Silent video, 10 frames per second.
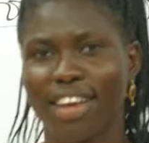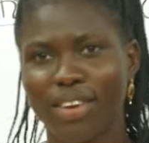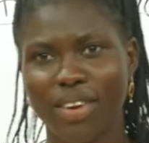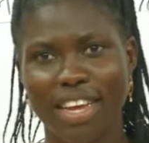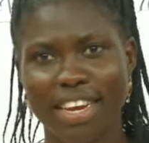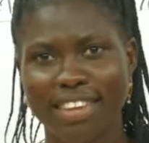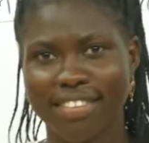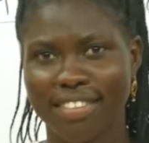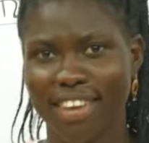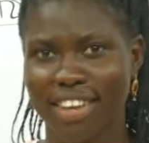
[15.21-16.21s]
Hello
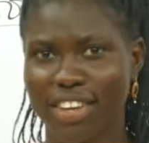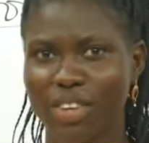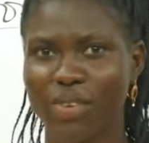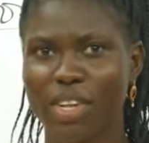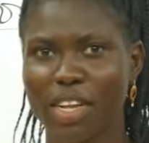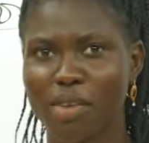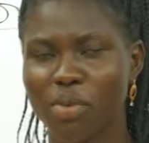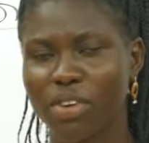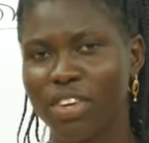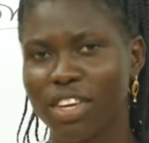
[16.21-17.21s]
learners, you're welcome
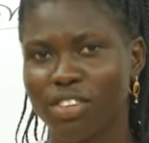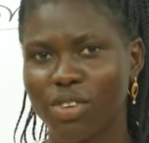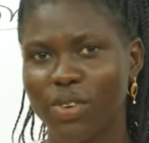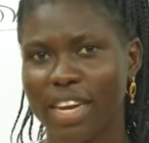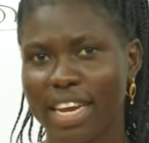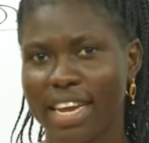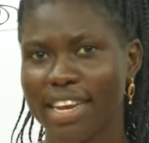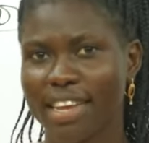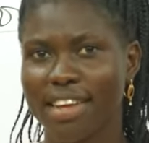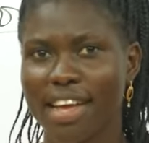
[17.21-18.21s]
to Education Online.
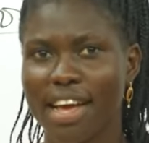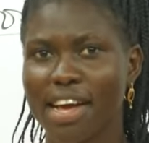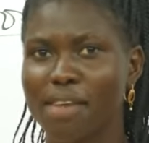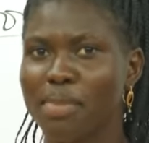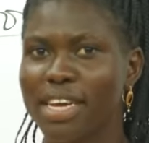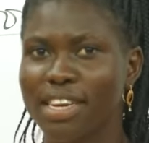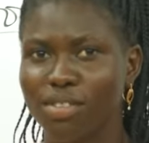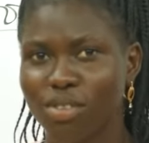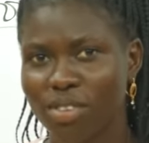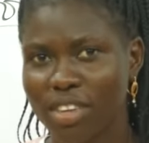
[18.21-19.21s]
I'm Danny
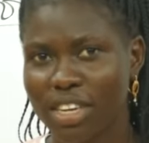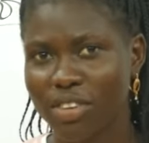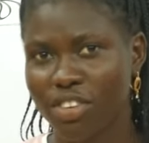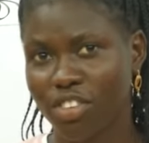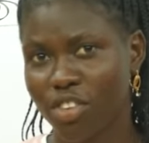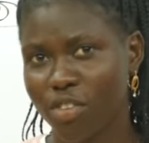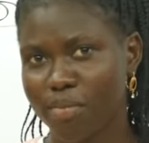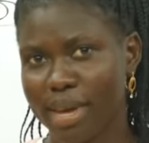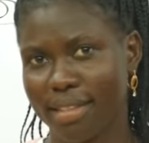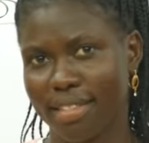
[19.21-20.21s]
Susan, your teacher of
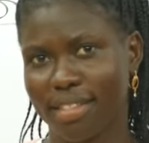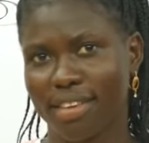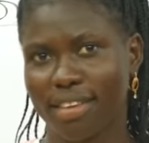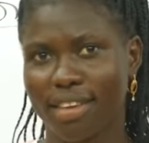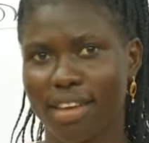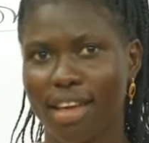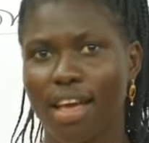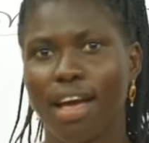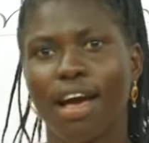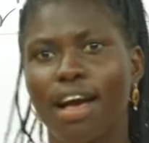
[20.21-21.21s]
math.
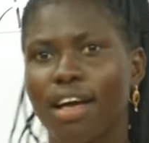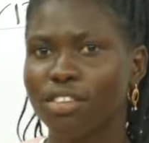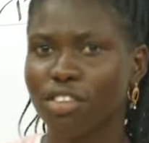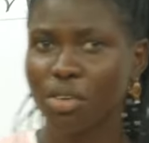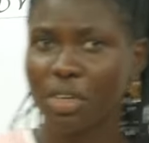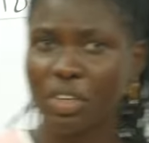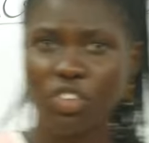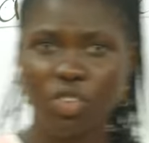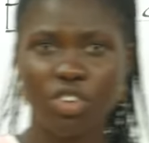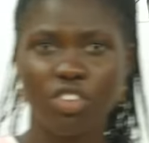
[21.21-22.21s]
Today we're
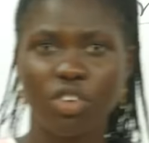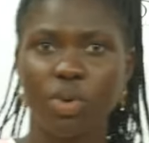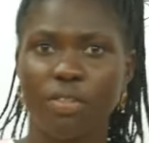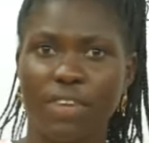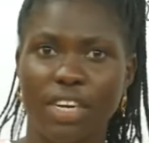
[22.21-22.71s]
going to continue with